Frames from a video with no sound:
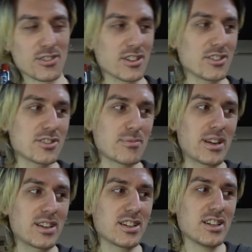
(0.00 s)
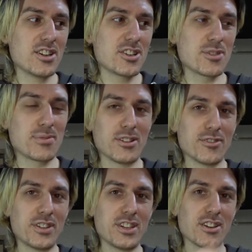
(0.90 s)
And I used to make stupid little
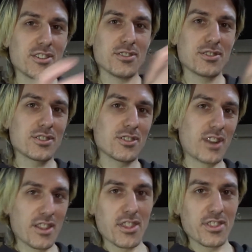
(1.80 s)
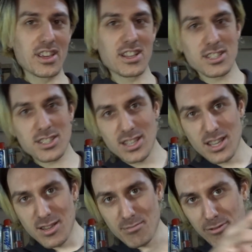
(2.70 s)
videos on other things
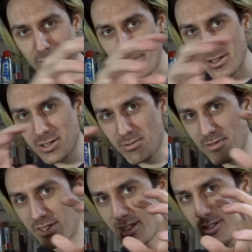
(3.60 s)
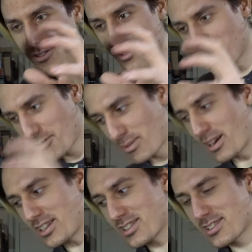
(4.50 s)
before I made stupid videos on
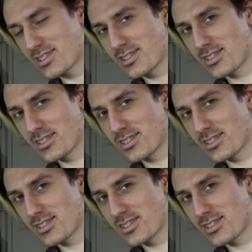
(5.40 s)
bikes.